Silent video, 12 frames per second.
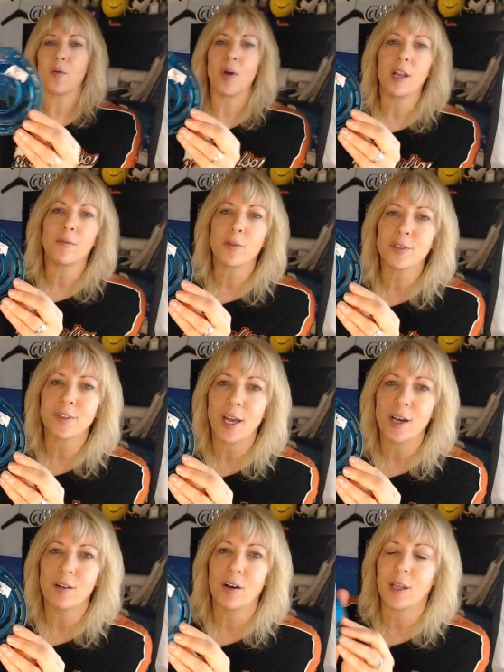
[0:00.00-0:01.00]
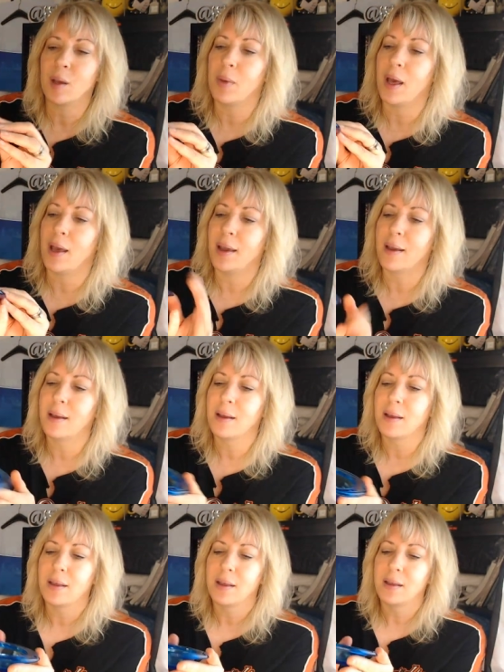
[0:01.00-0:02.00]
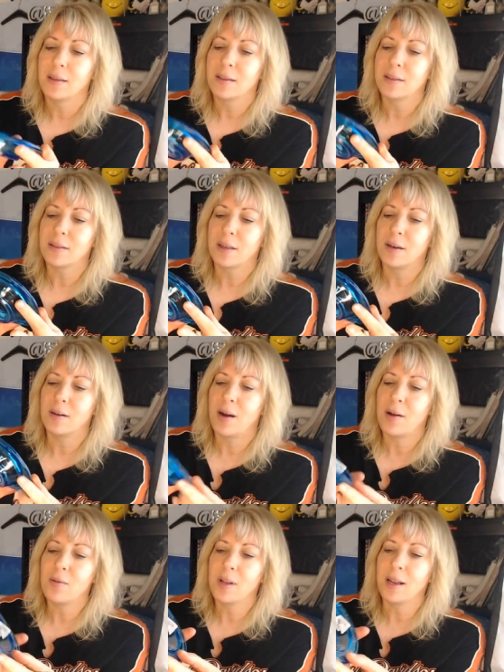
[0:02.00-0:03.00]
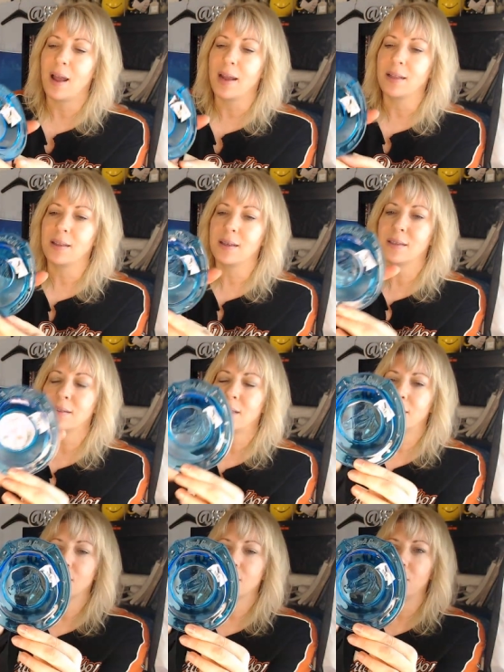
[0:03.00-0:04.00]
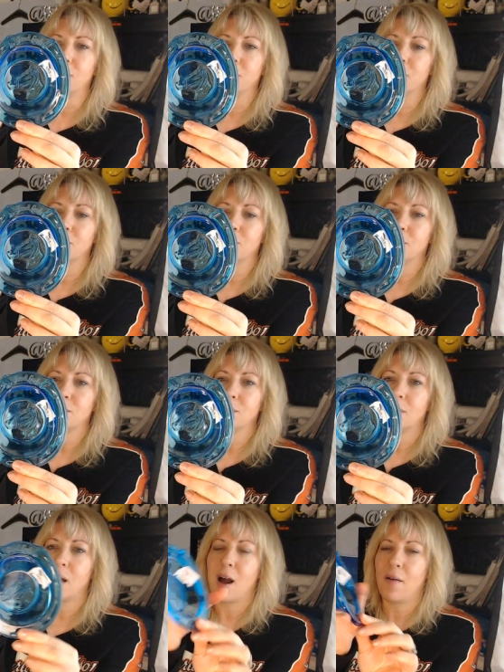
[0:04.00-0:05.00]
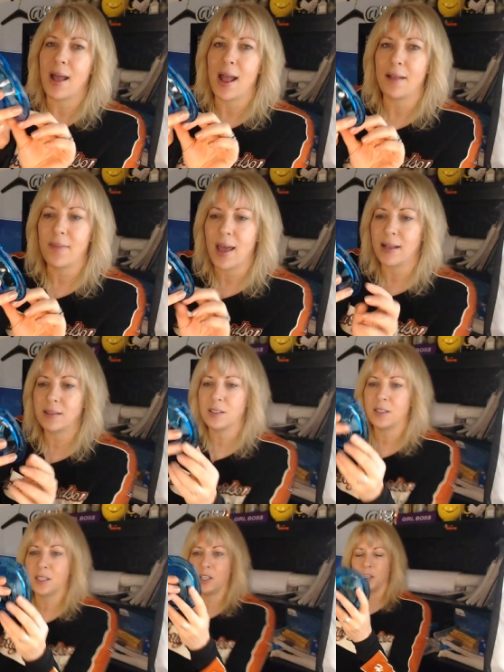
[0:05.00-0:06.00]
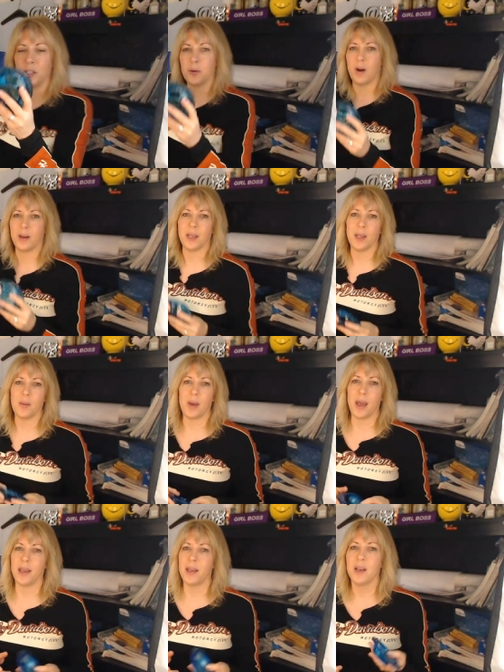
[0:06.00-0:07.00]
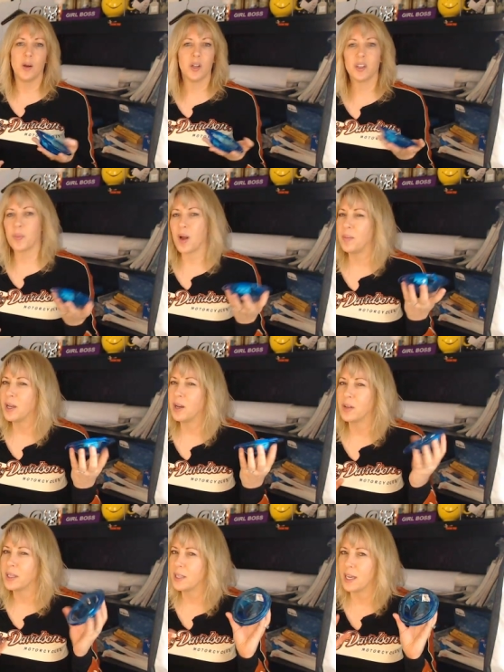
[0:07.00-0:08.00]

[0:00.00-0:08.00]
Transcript: already for sale on eBay. So I really like this. That's cute. I'll add that to the queue on eBay. It's probably only